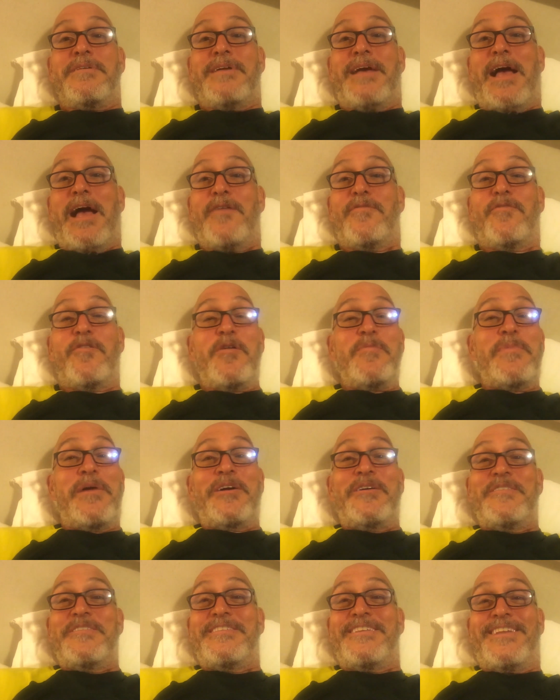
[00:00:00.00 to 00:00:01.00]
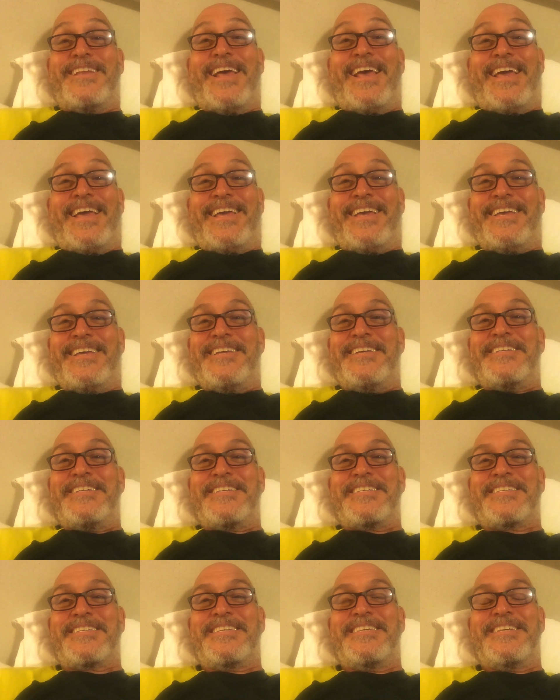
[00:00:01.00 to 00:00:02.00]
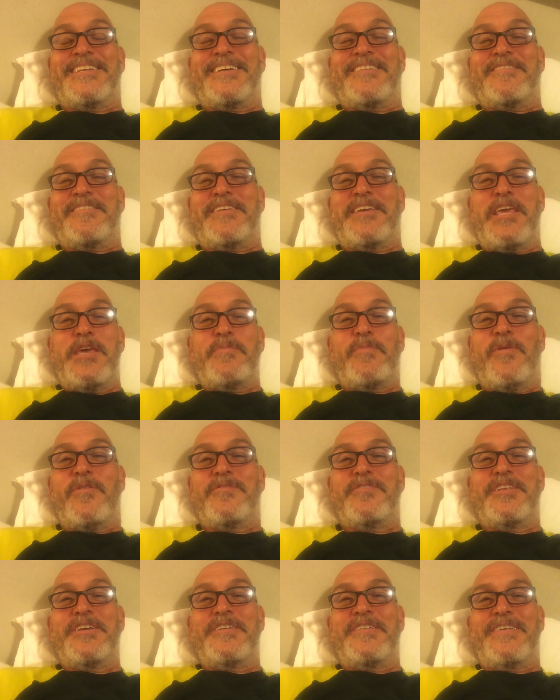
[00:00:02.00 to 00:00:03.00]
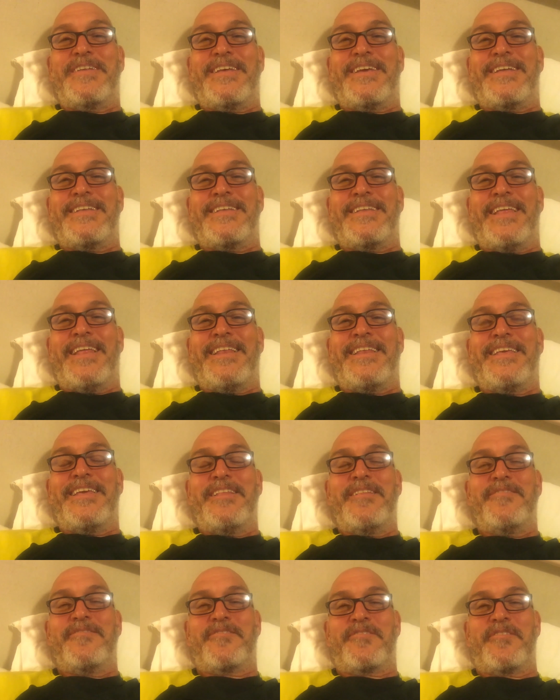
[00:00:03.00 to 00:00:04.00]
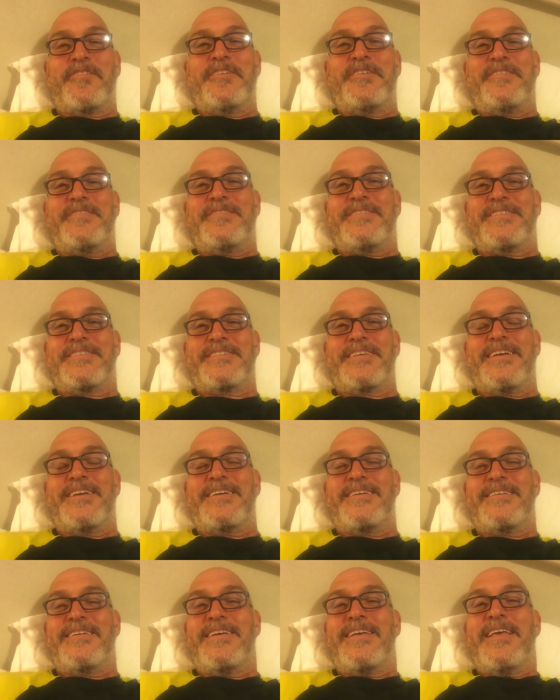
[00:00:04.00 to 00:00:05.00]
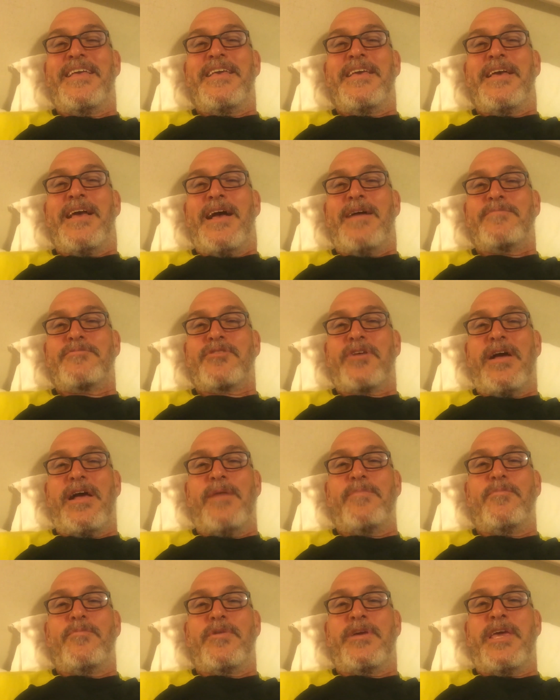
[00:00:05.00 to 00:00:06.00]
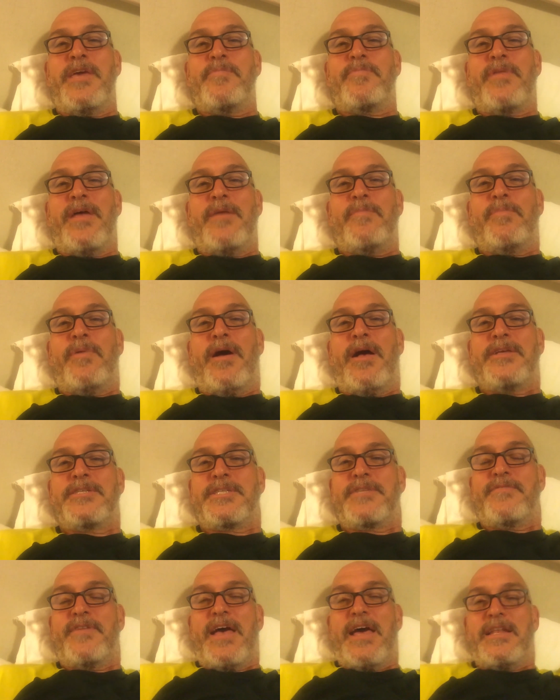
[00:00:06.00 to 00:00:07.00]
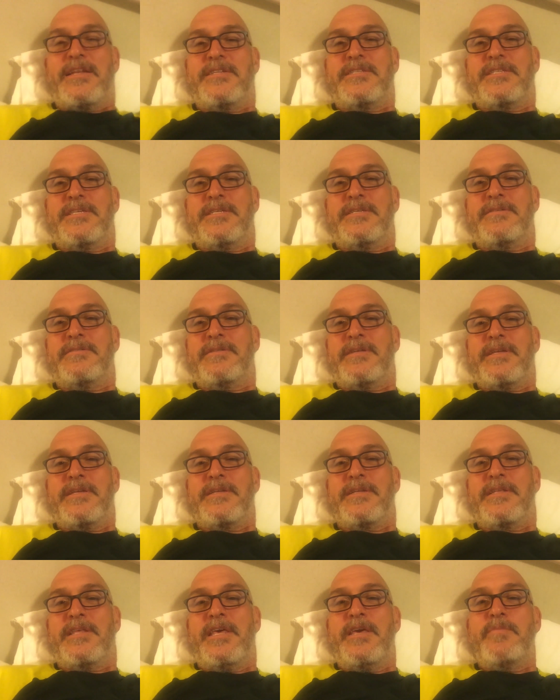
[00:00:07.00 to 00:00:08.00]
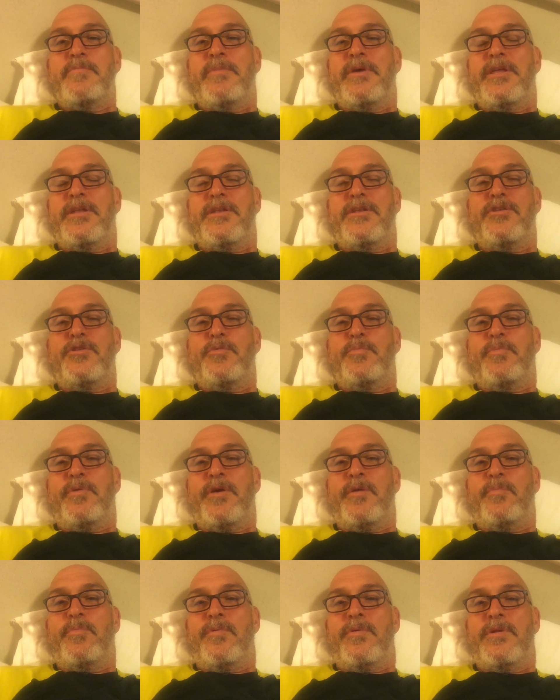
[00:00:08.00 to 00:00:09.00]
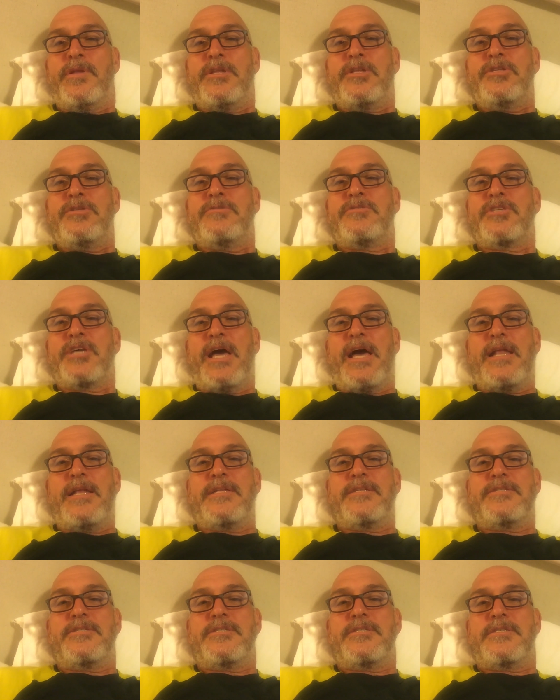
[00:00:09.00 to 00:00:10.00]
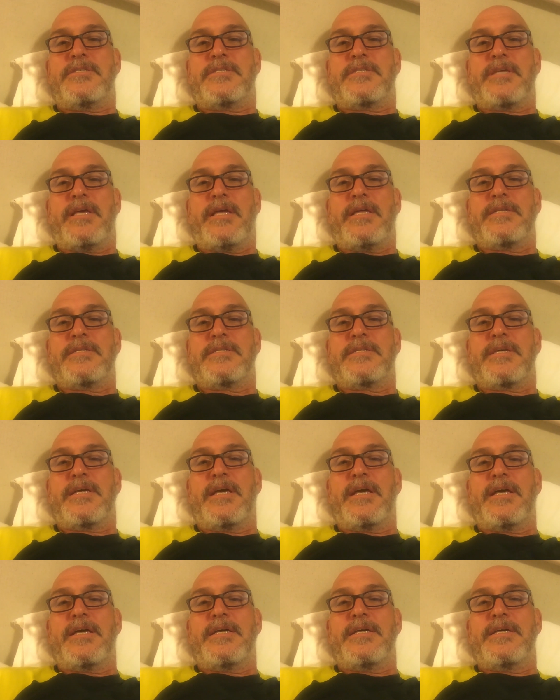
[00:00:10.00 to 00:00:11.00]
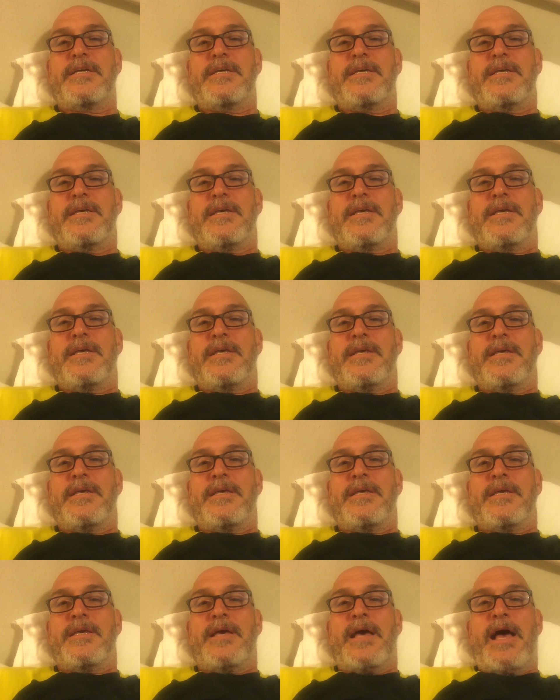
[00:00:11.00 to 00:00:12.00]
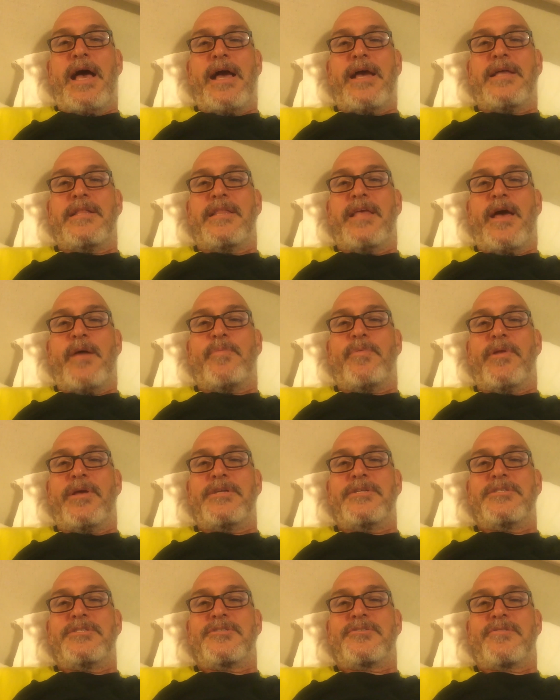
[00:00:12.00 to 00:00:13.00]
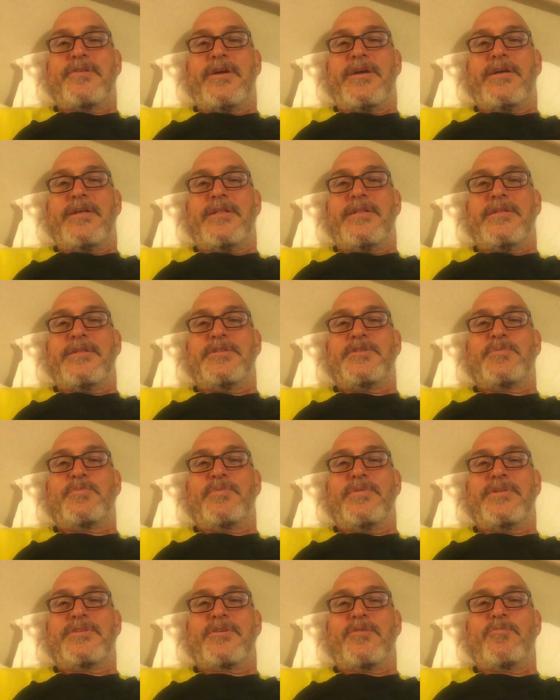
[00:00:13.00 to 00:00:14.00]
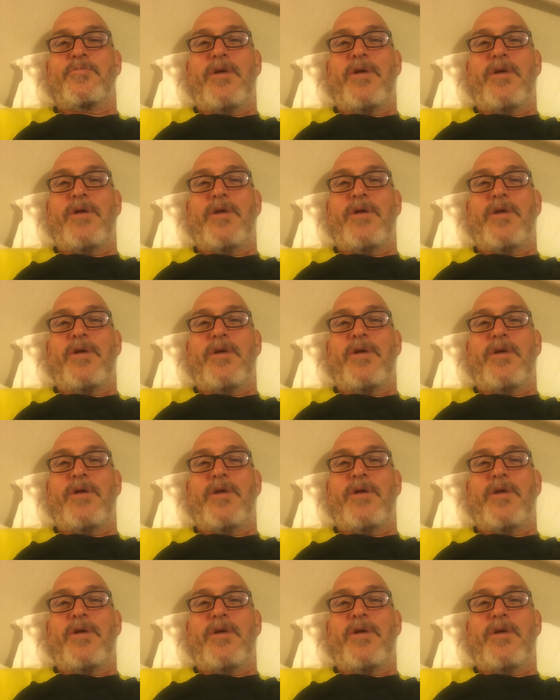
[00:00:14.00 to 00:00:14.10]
how far am I going today? You just, you know, keep on doing it and getting through. So I'm going to keep that positive attitude and keep meeting new people and new challenges and hiking the Appalachian Trail. It's a